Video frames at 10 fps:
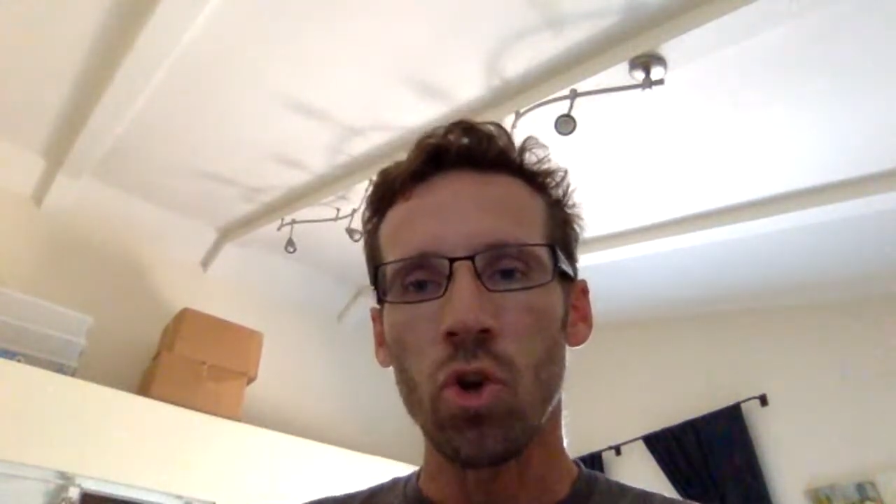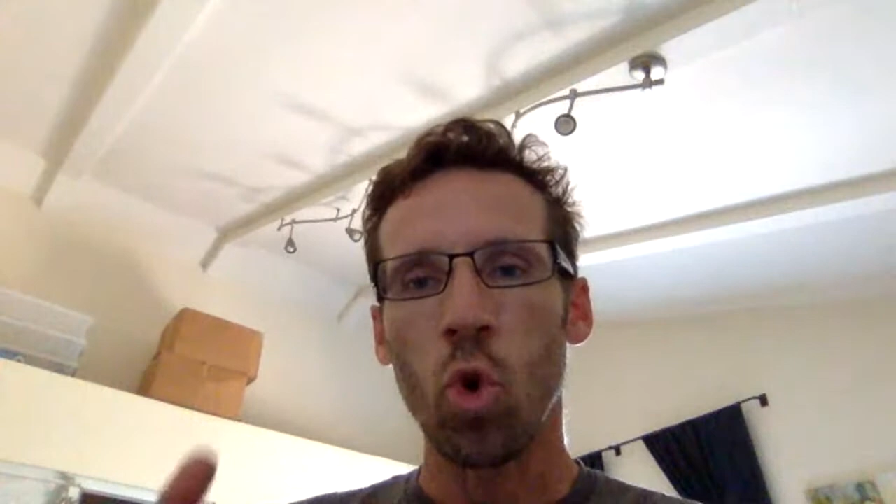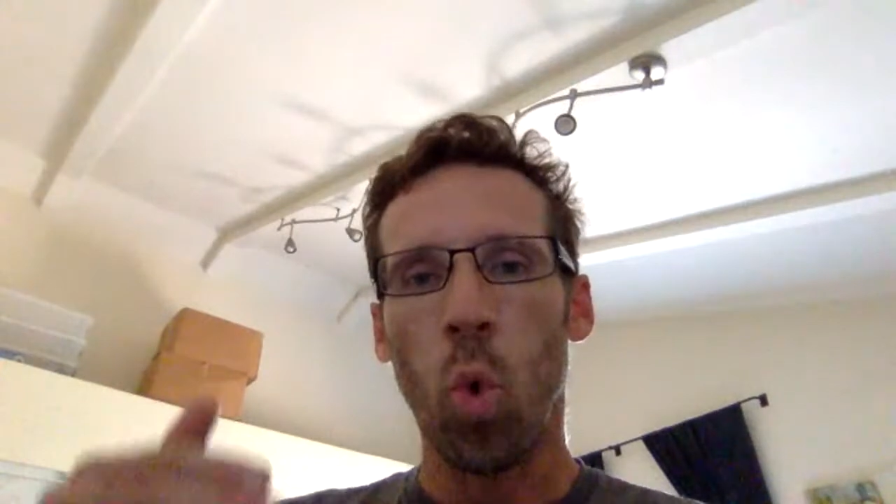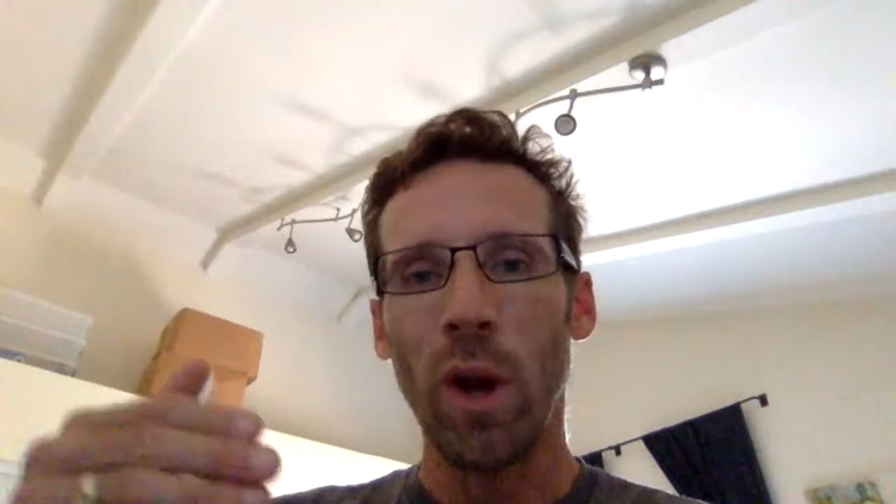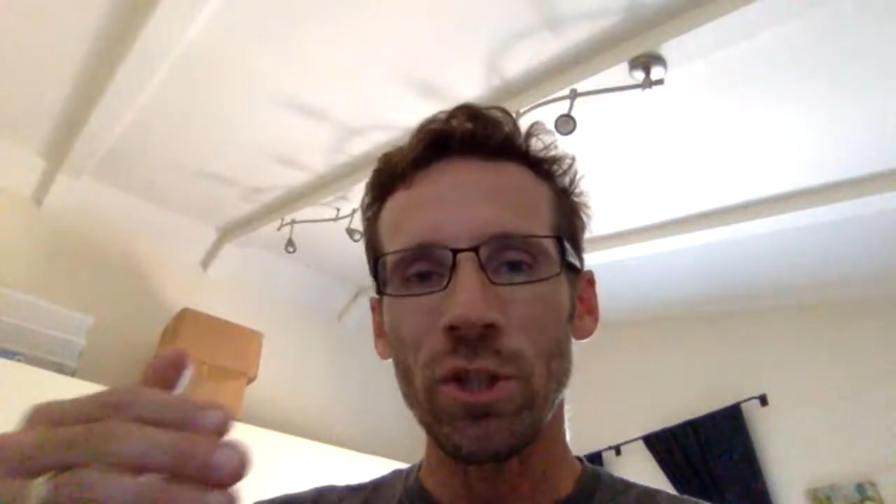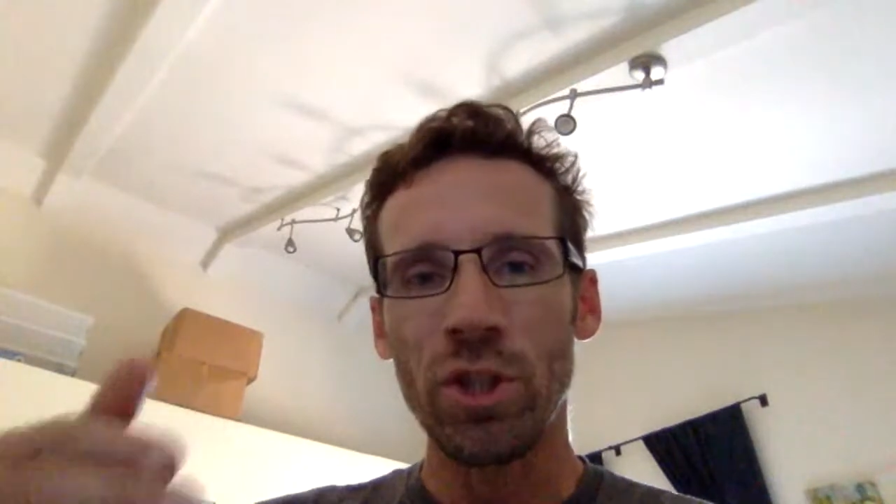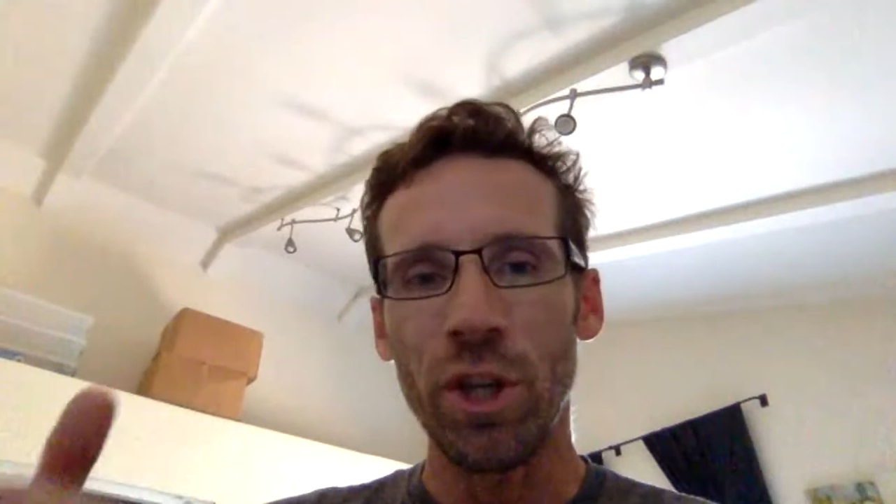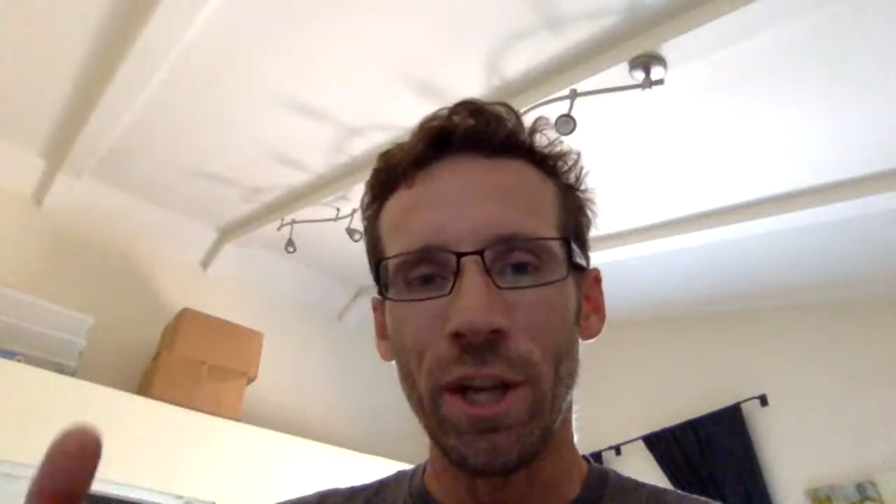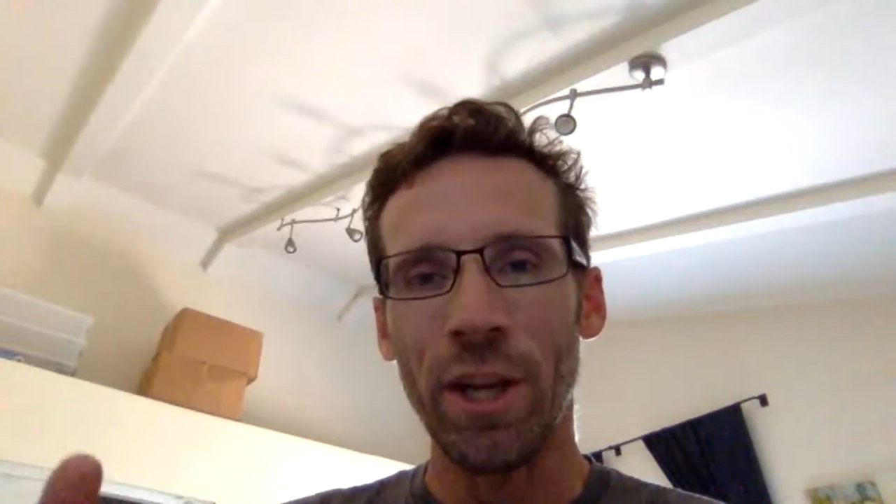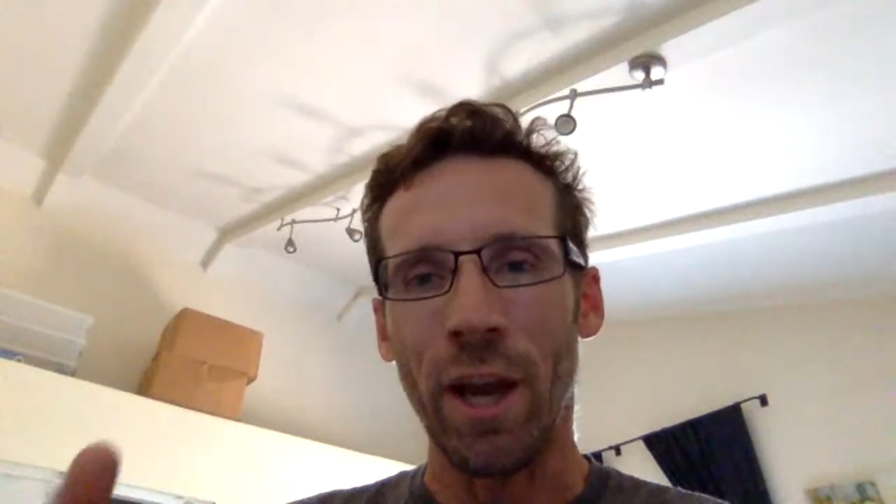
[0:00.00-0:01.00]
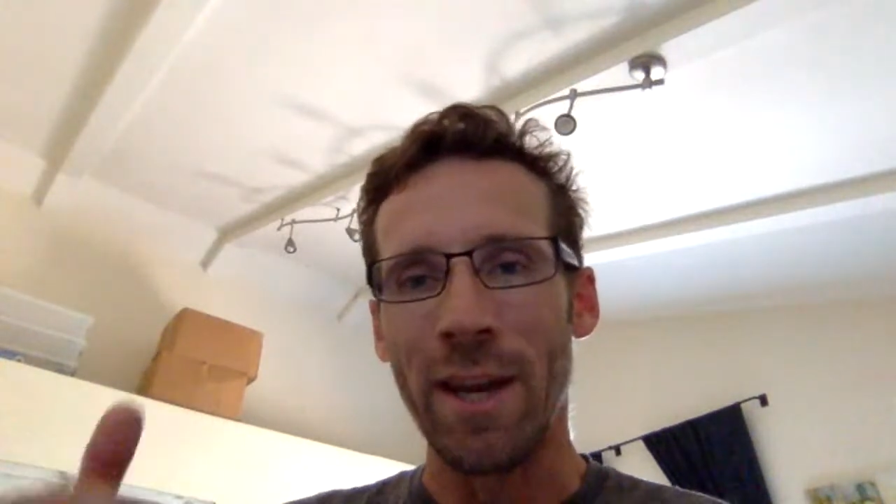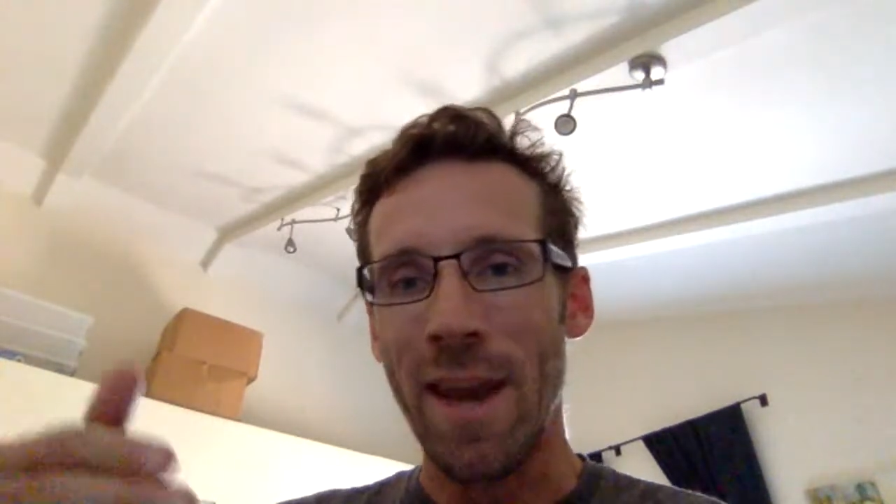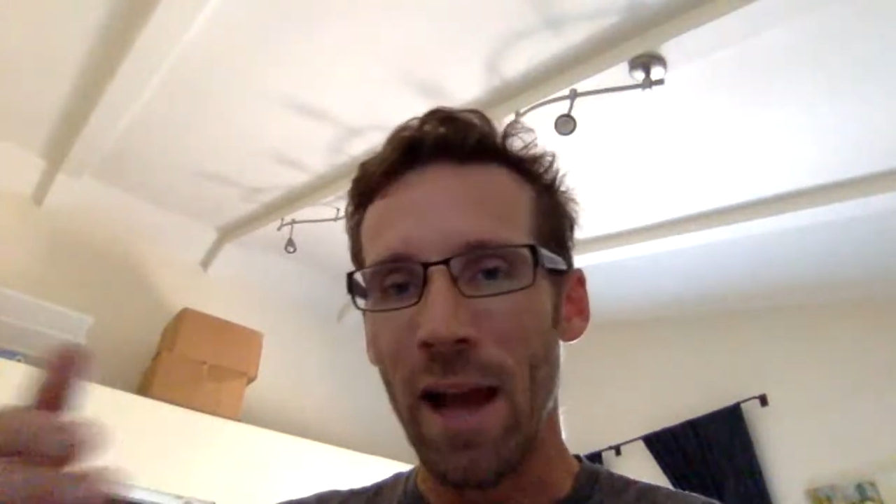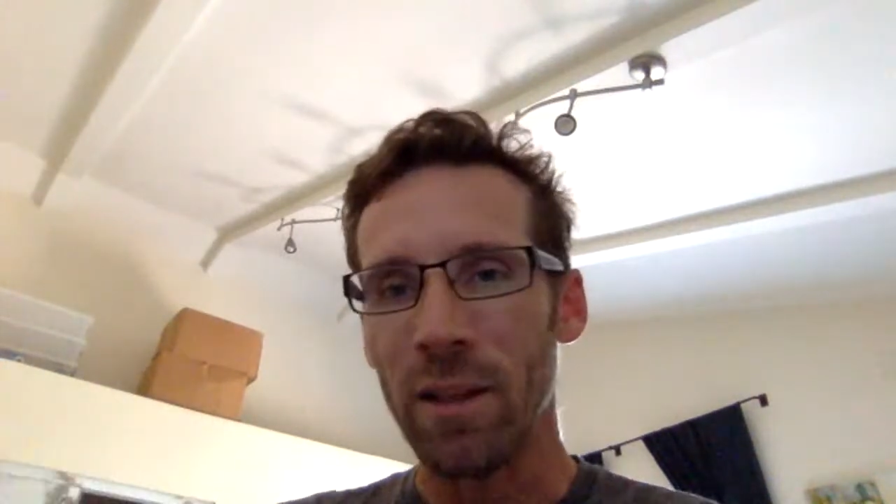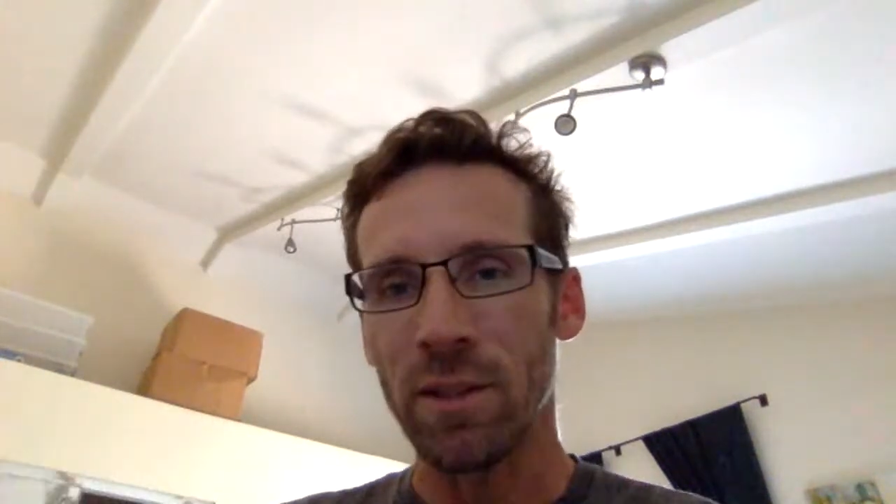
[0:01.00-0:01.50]
questioning,
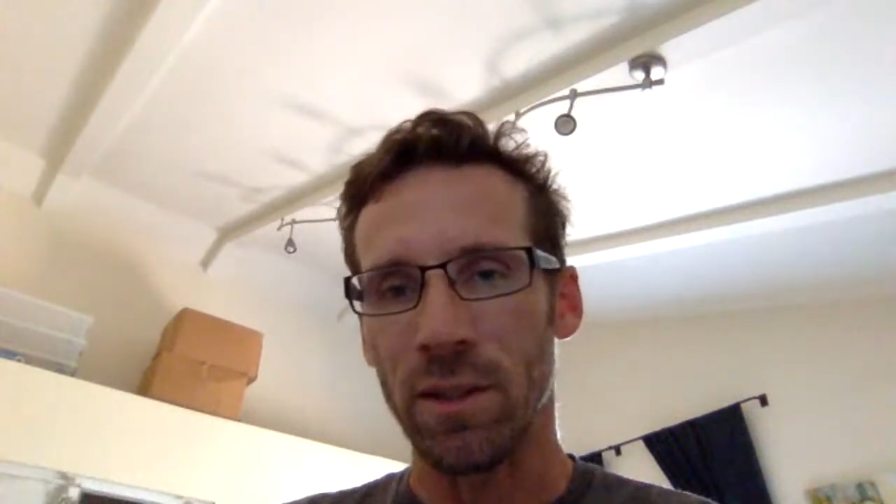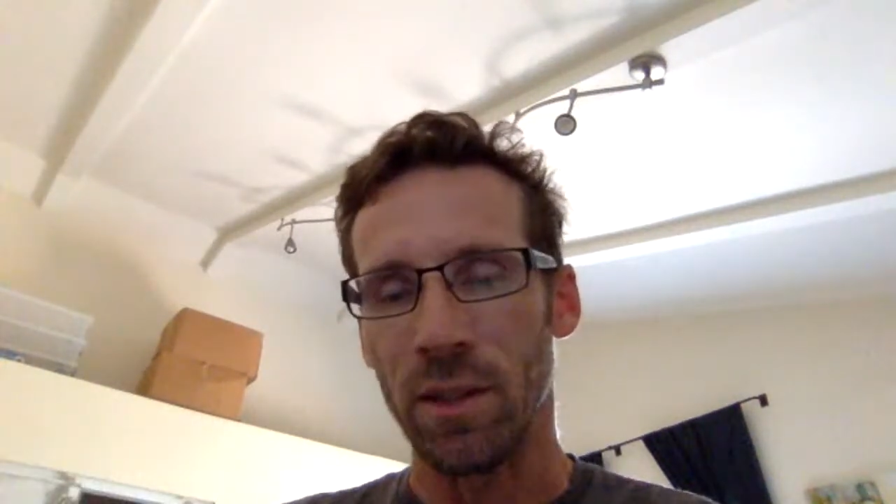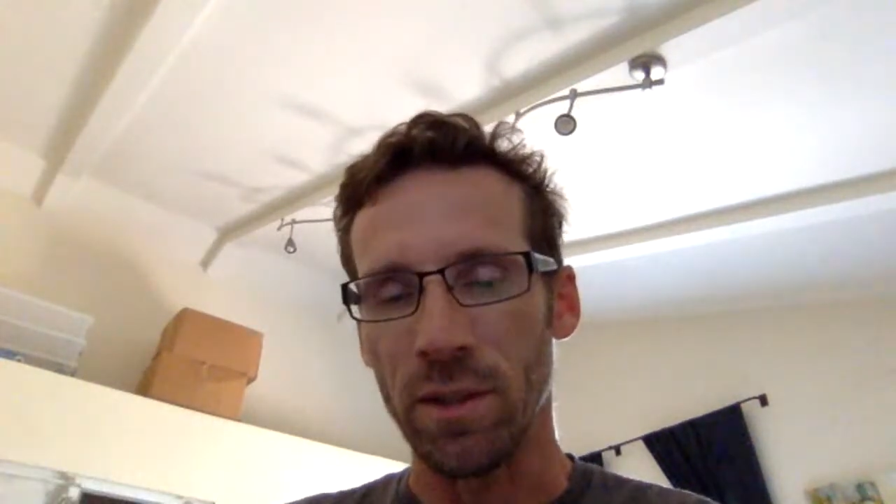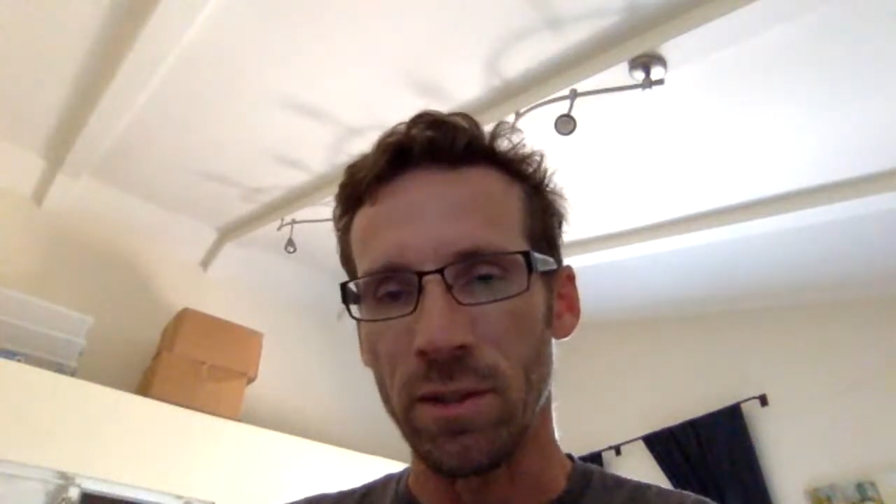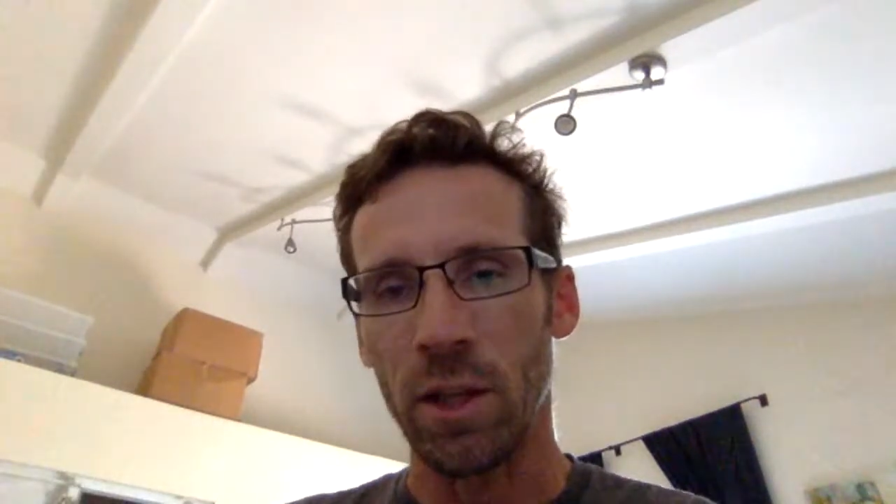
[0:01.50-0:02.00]
analysis